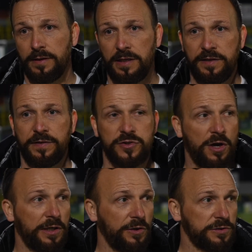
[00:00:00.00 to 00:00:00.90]
leaving
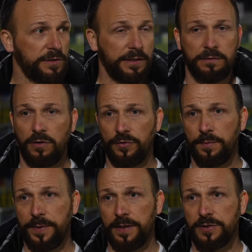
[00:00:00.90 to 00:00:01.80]
Charlie Austin on the
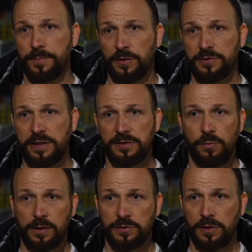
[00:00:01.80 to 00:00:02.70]
pitch, because he's the
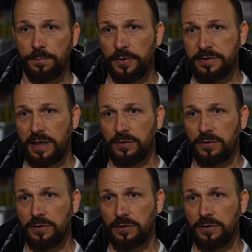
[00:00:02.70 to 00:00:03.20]
one who's going to put his head